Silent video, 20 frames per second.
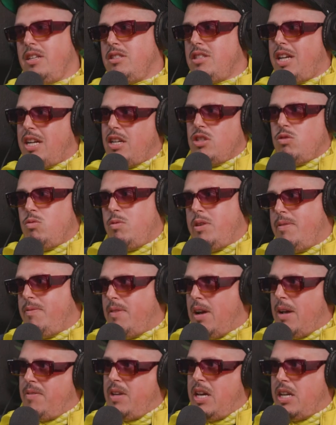It's like a
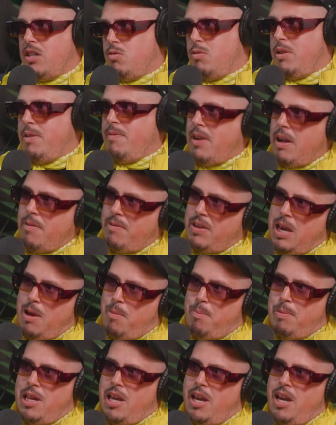
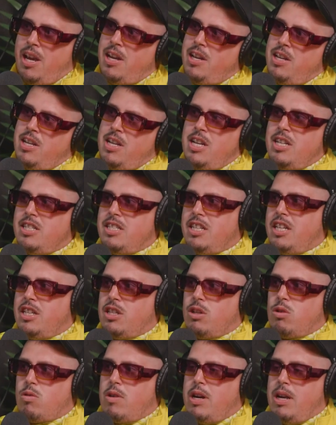$25K play to get
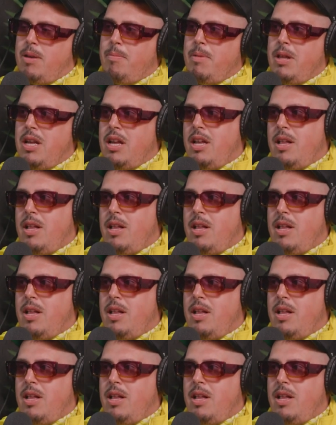the crib.